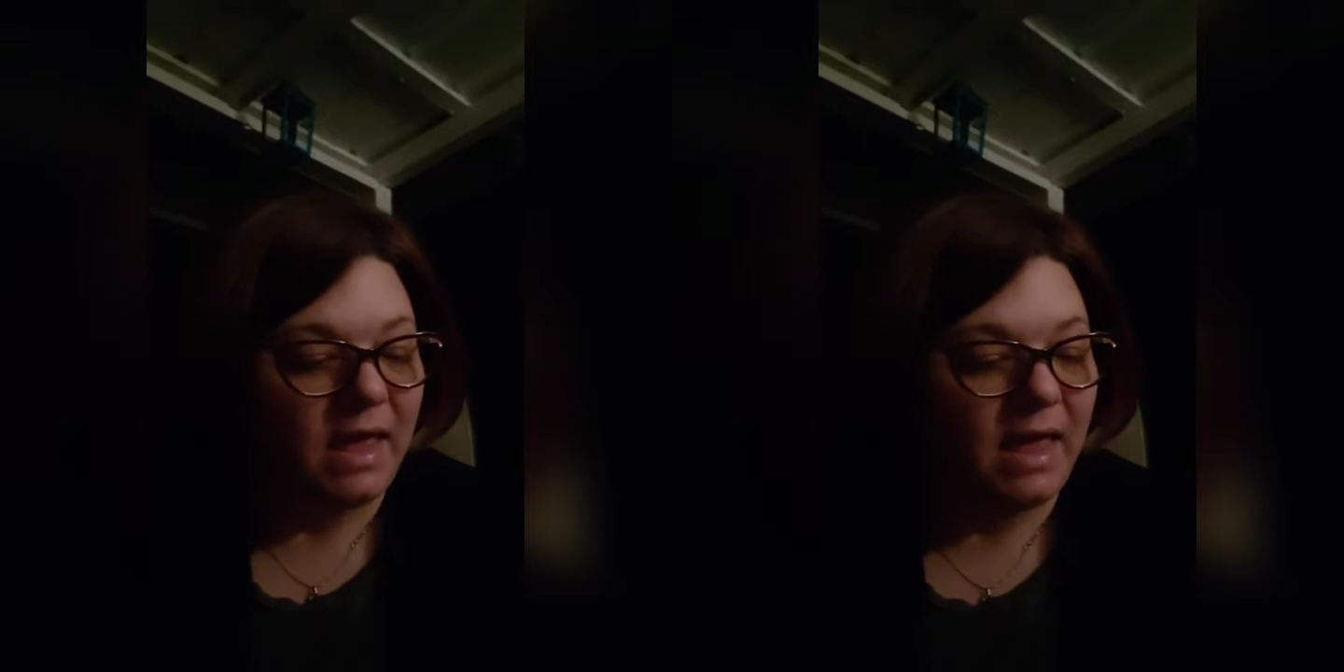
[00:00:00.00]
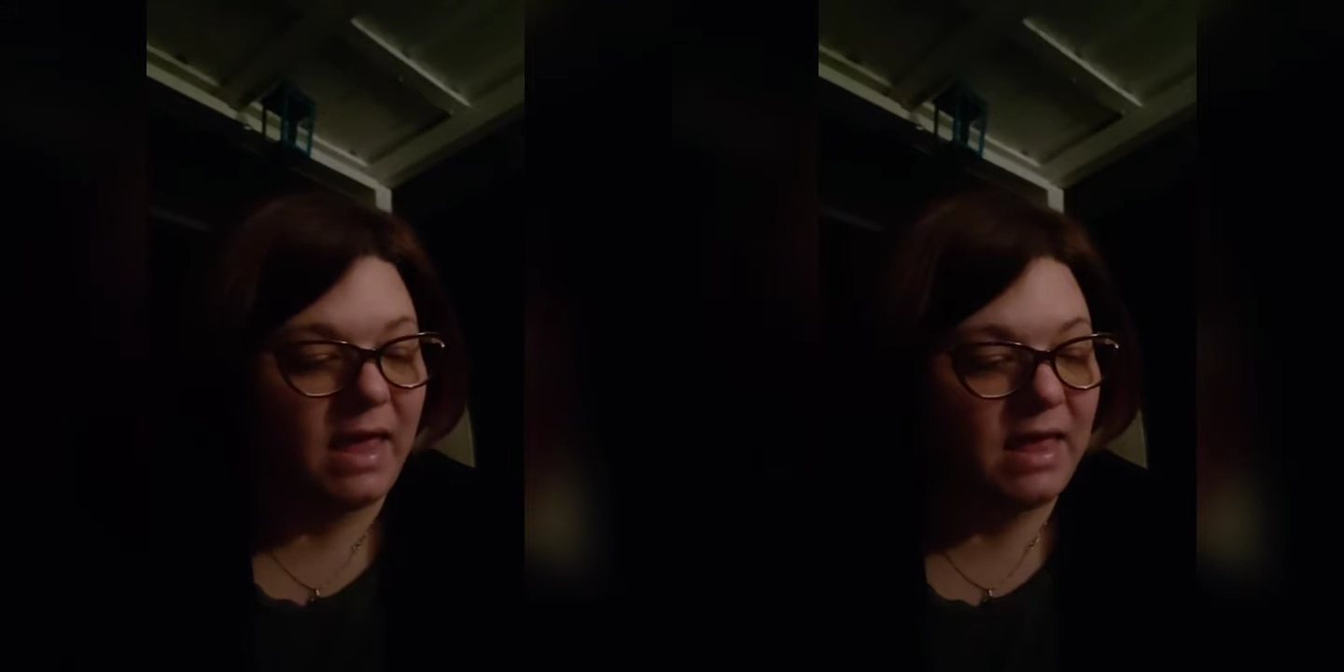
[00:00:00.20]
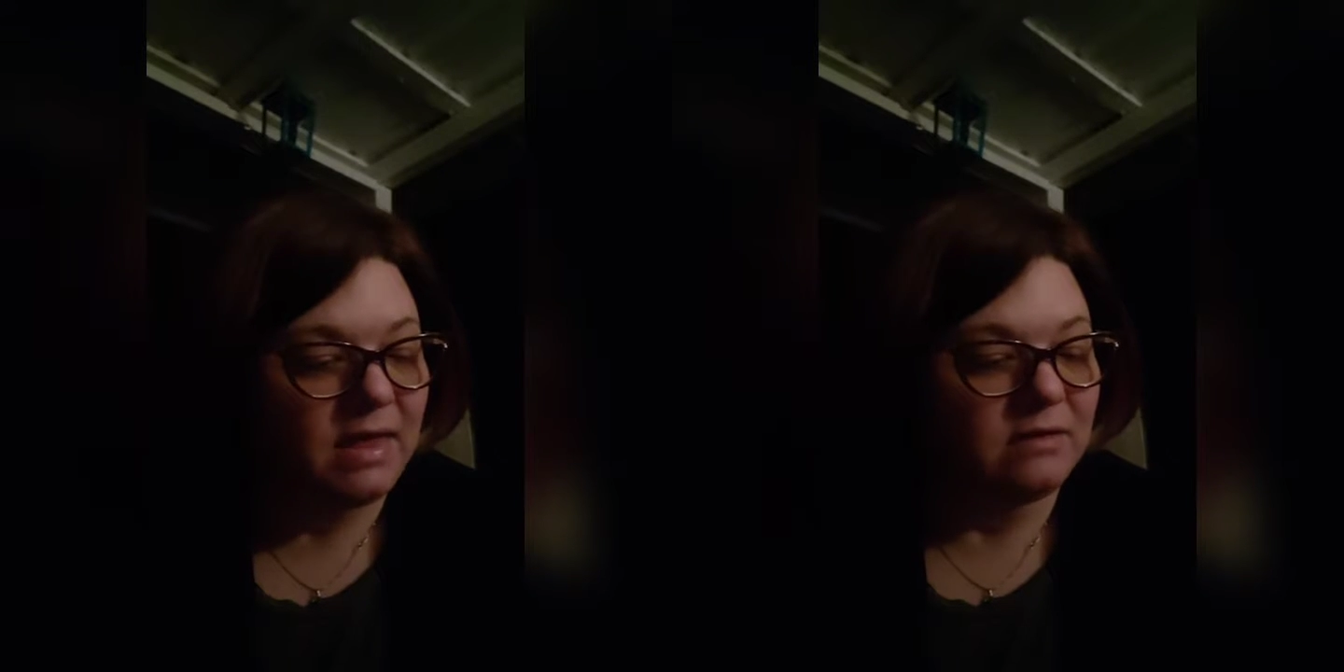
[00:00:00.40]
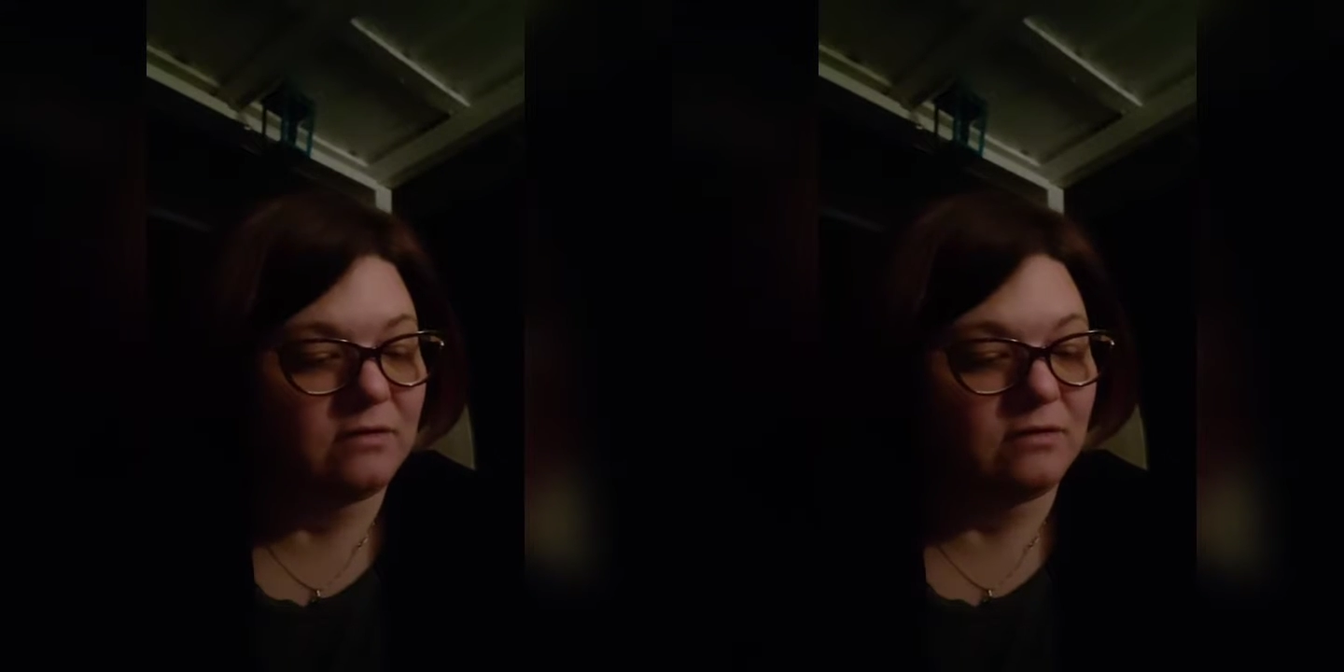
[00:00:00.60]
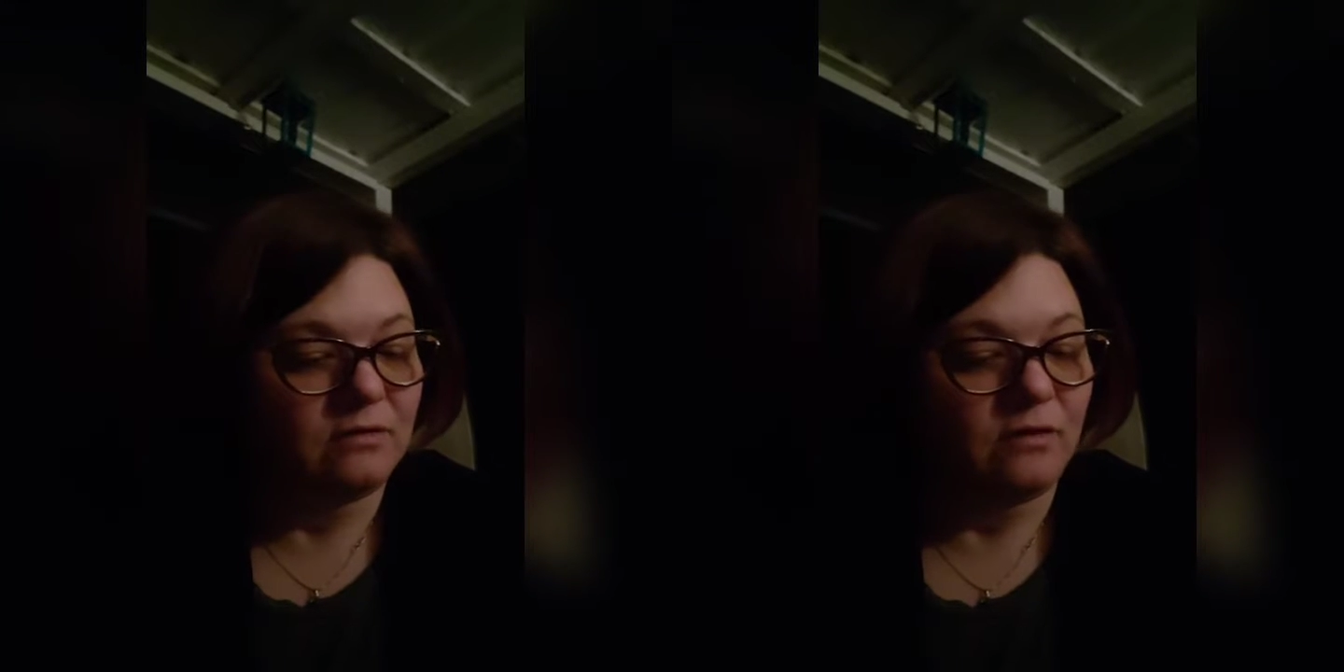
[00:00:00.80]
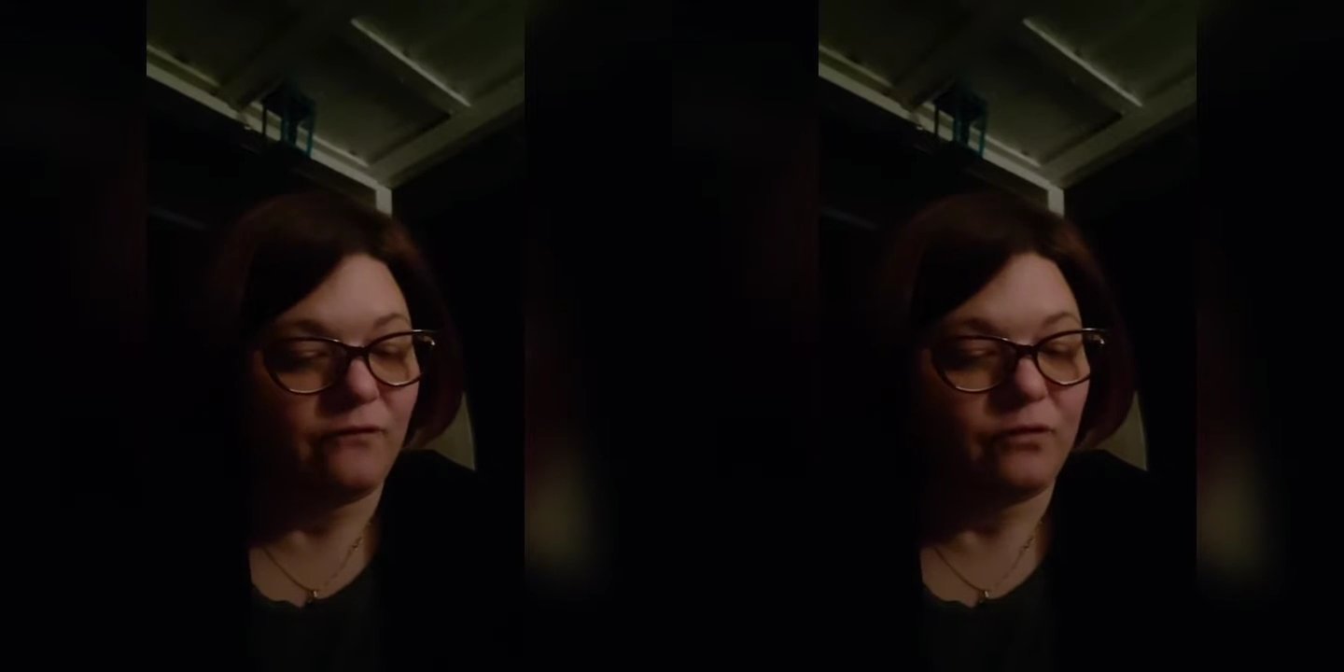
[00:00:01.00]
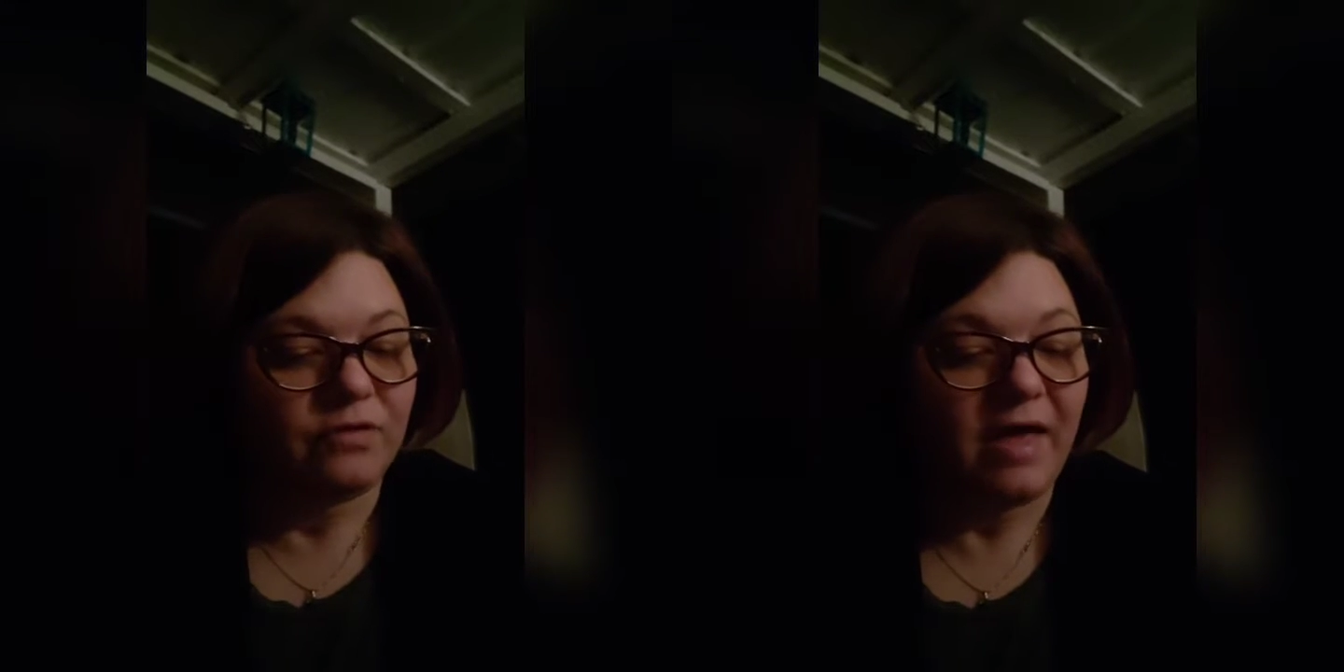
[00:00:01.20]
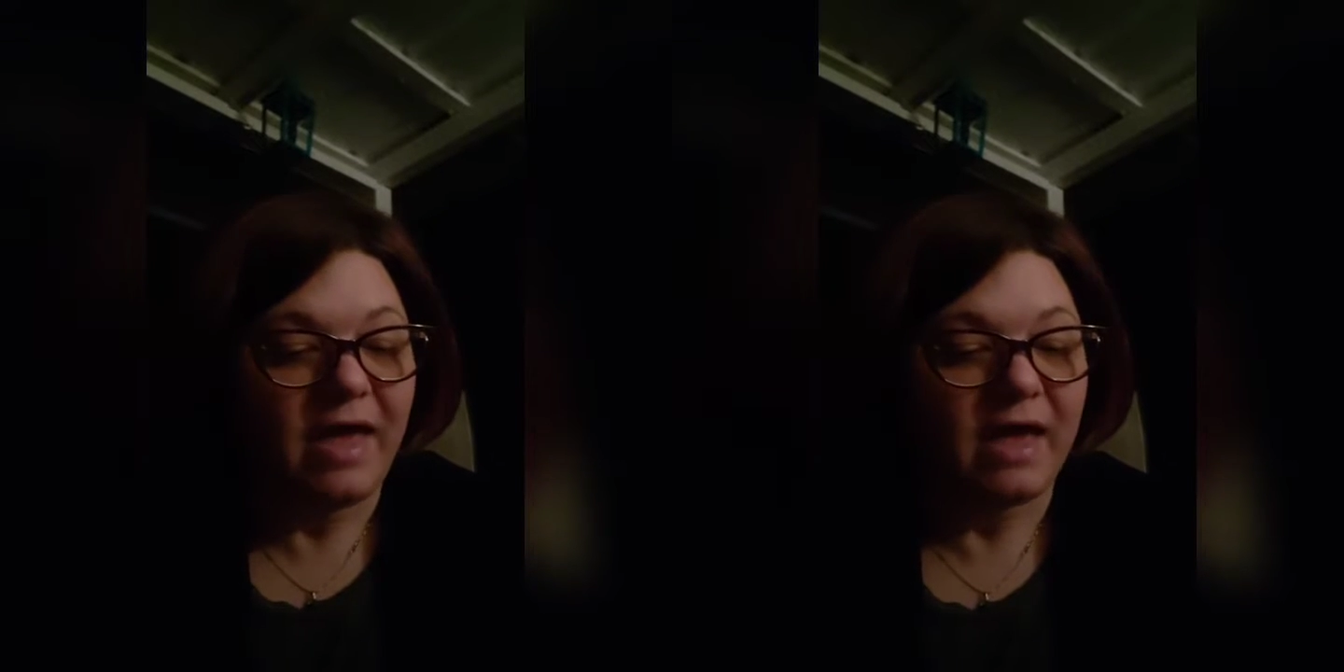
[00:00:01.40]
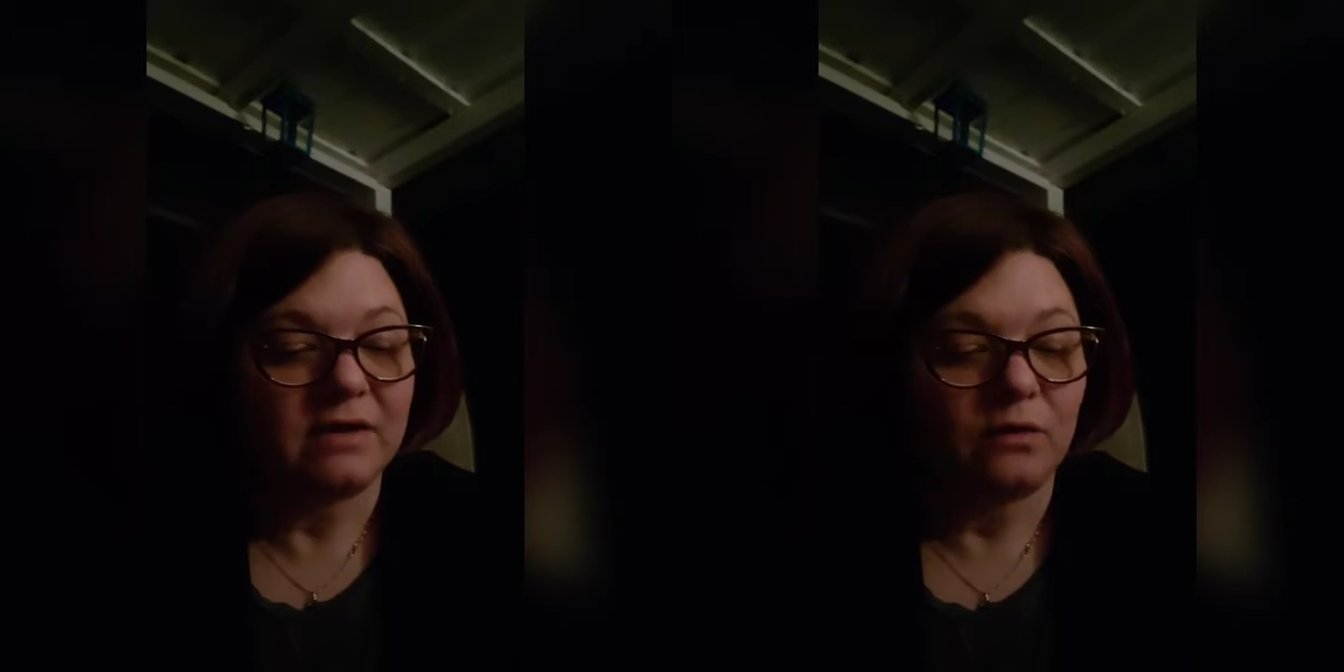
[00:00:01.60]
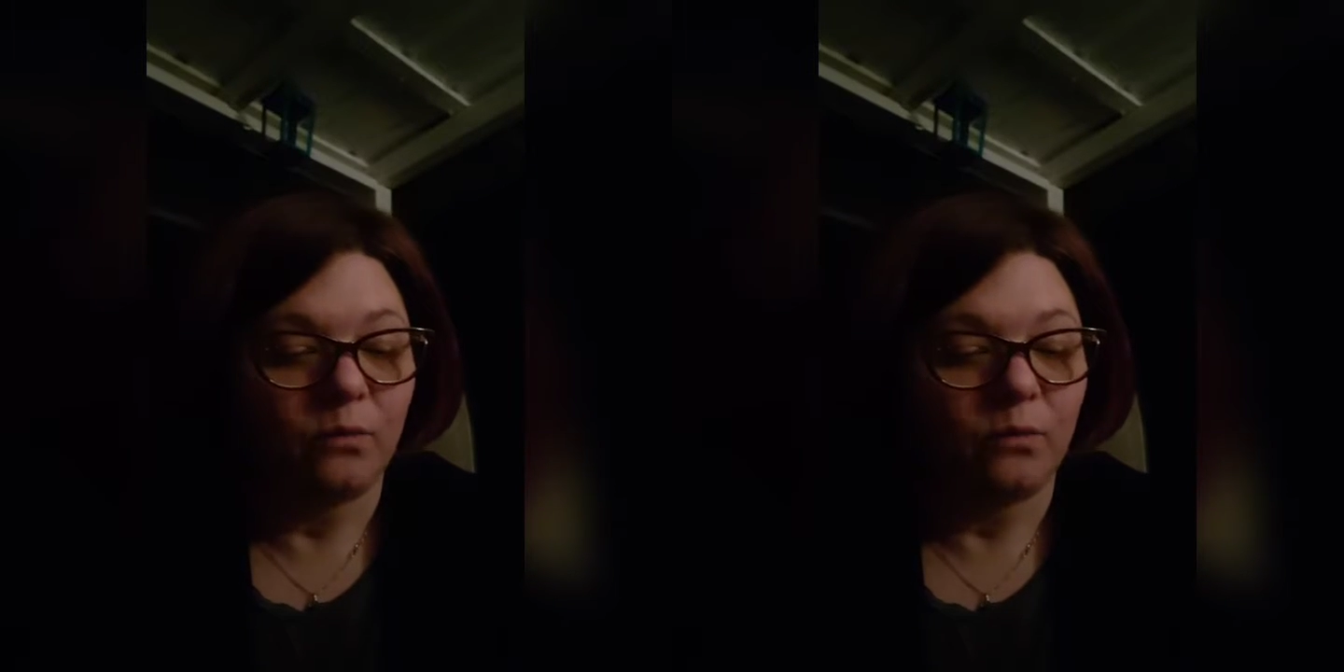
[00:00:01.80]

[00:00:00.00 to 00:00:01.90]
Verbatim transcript: And for that,